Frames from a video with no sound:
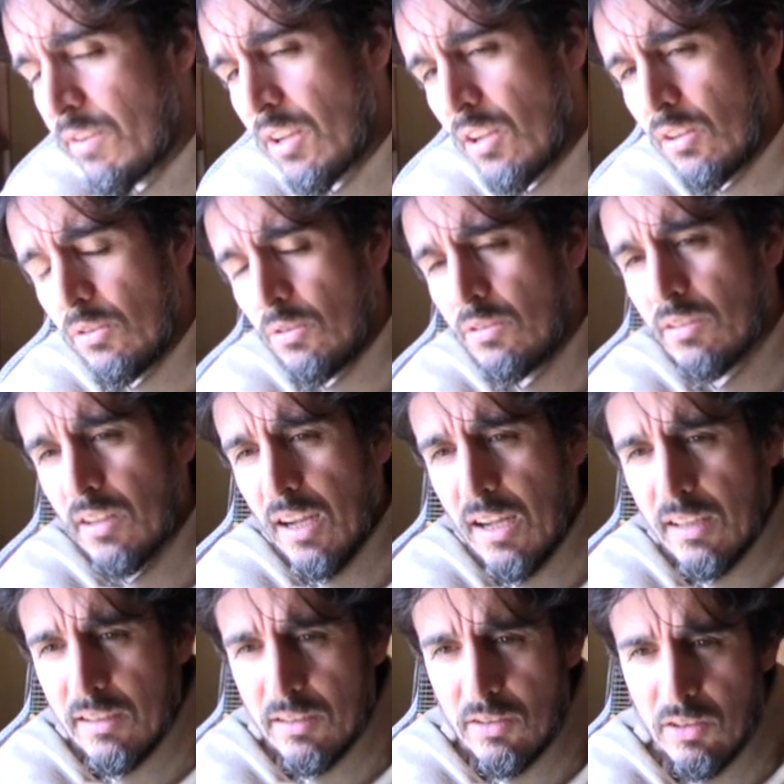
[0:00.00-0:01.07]
includes
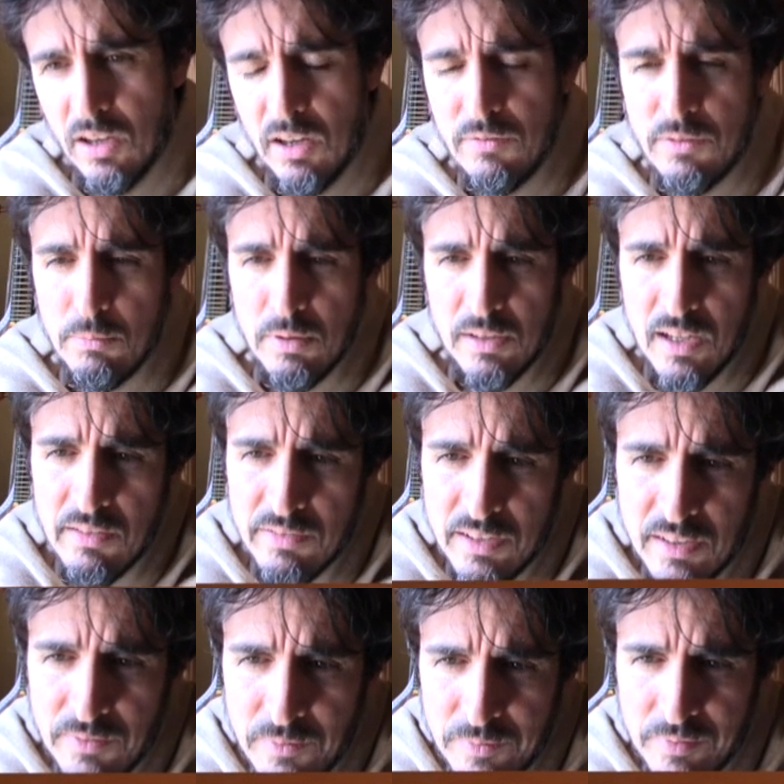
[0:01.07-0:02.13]
knowledge of the
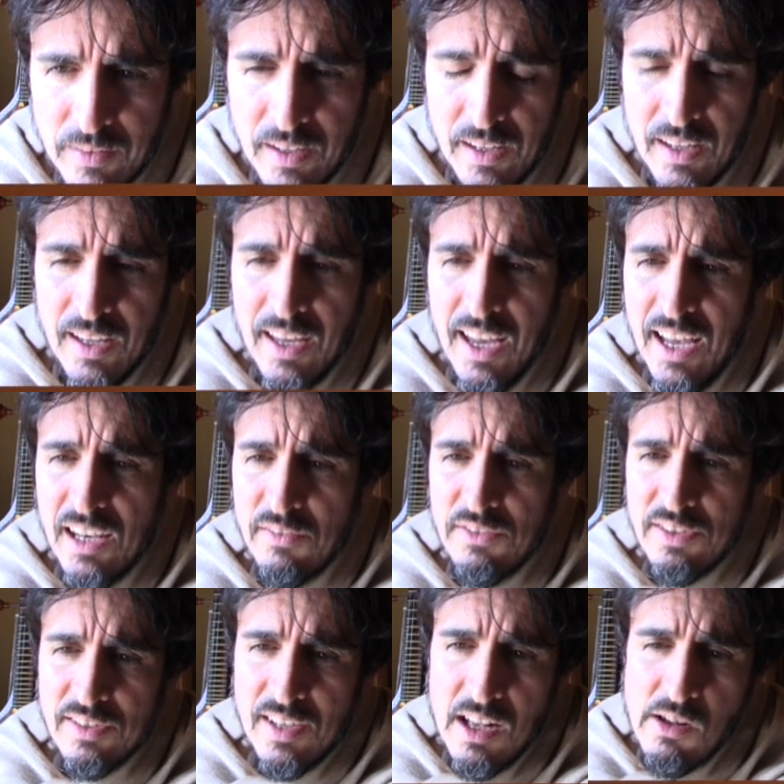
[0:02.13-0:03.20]
beloved and of
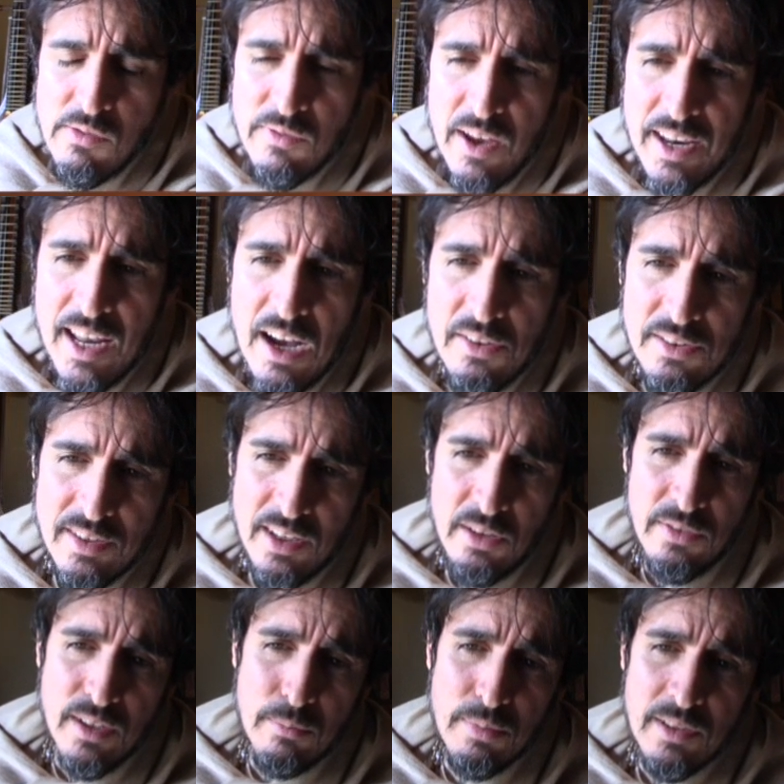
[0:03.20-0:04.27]
the self and how the
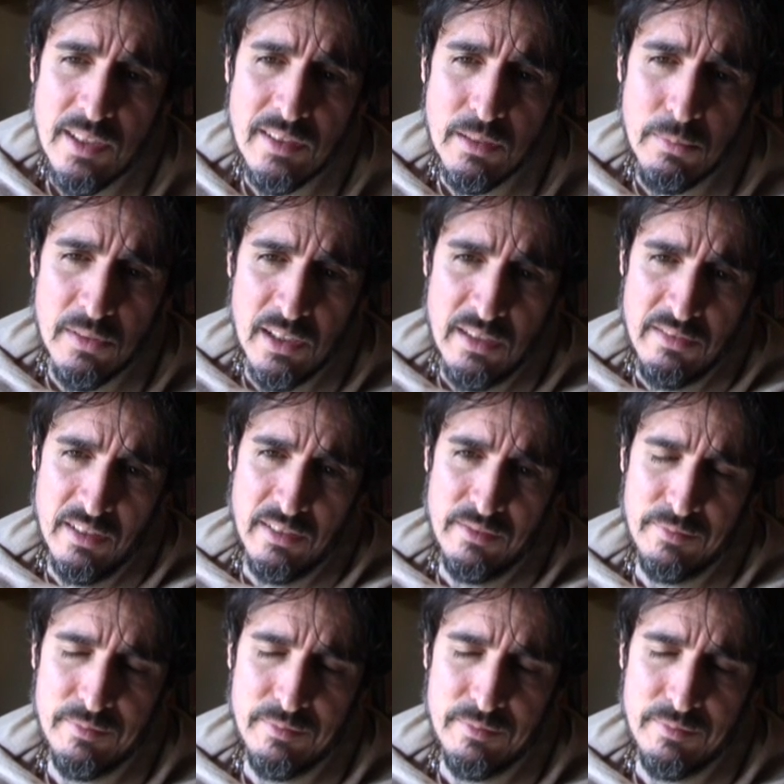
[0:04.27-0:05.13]
self can please the beloved.